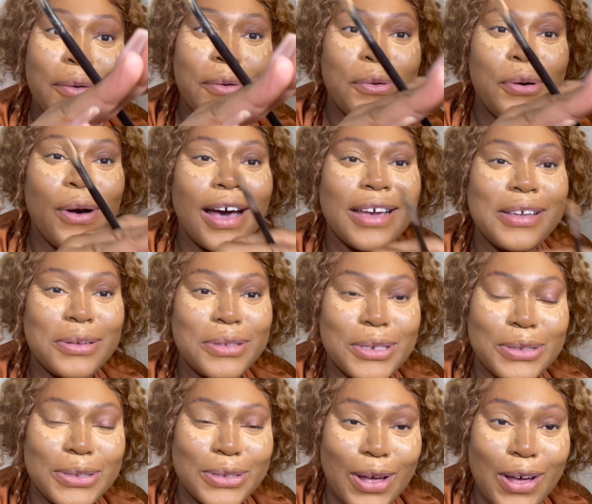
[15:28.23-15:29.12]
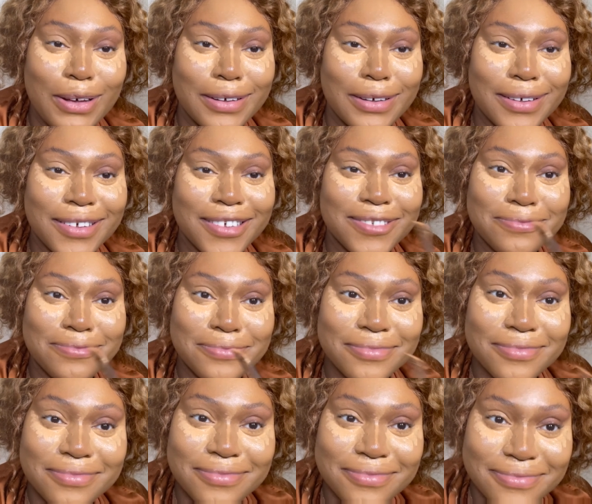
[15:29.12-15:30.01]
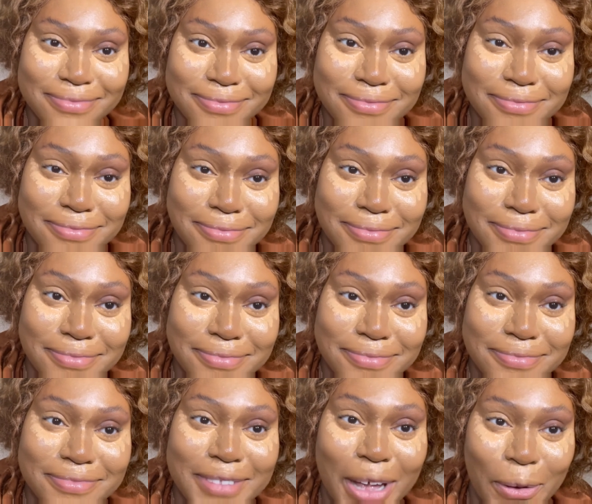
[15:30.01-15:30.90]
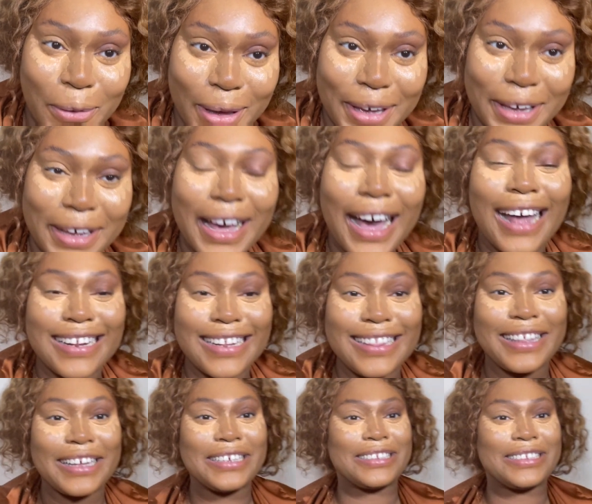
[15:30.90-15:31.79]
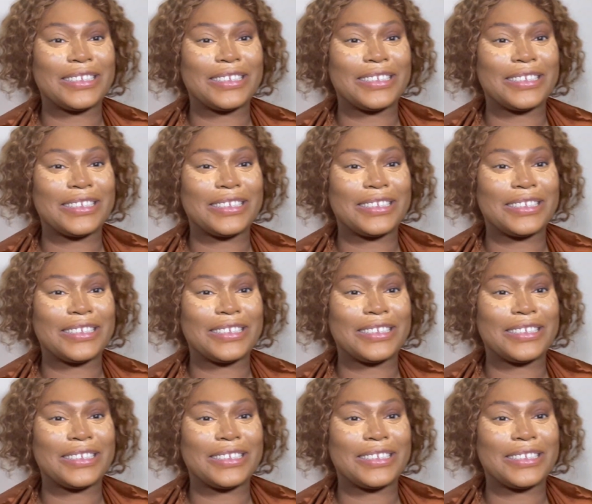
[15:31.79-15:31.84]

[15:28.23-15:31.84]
who are you to talk? Okay, I didn't think